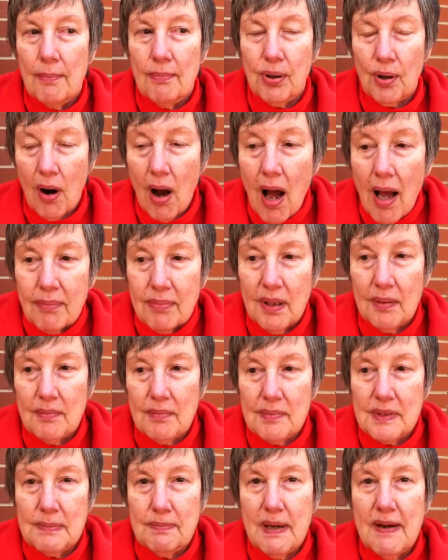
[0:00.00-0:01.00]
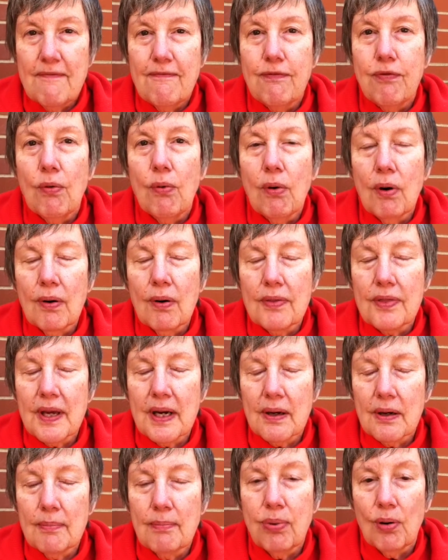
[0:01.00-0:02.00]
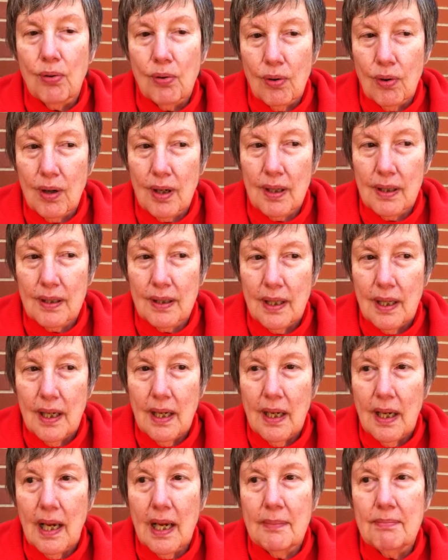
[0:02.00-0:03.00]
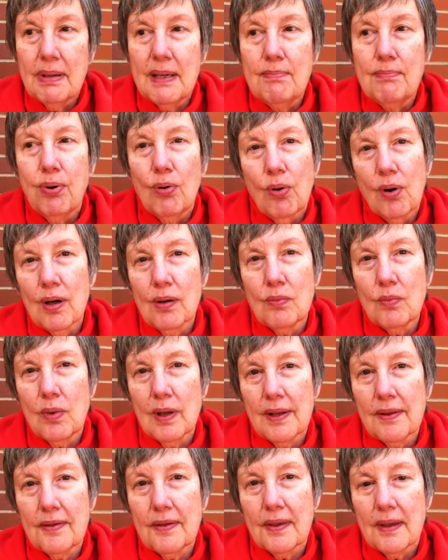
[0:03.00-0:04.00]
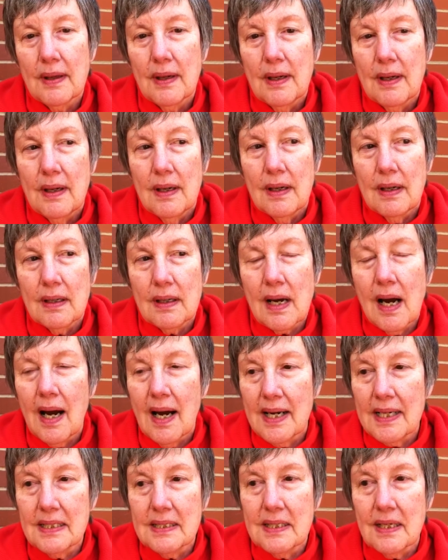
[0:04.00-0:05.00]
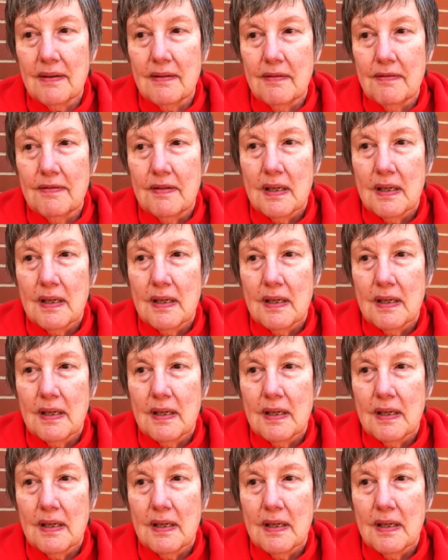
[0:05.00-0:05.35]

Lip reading: problems before they're born and be born with kinds of